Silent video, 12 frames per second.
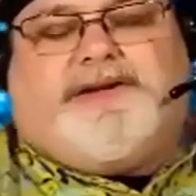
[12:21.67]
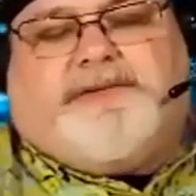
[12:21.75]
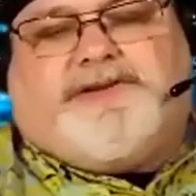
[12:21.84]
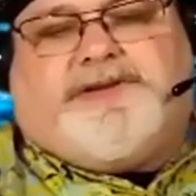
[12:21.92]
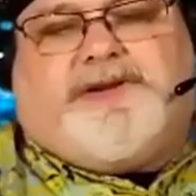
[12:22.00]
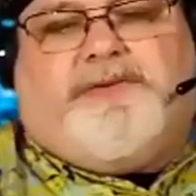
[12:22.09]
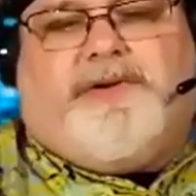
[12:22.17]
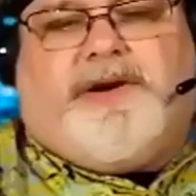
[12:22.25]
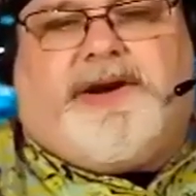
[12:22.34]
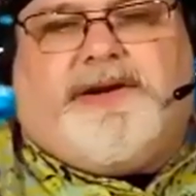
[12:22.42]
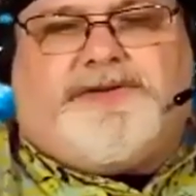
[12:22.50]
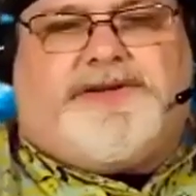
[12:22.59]
so I'm still
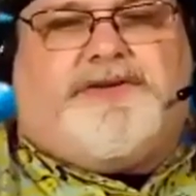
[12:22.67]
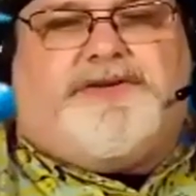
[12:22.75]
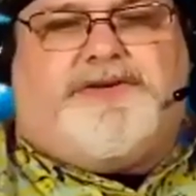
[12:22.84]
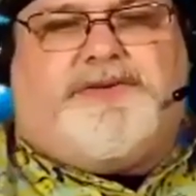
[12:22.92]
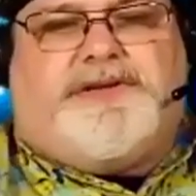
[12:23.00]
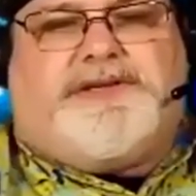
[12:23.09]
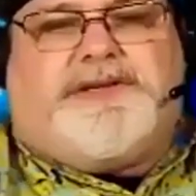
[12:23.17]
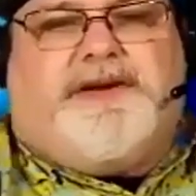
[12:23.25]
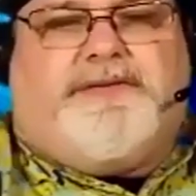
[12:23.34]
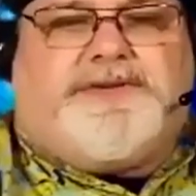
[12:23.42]
working, I'm still doing stuff,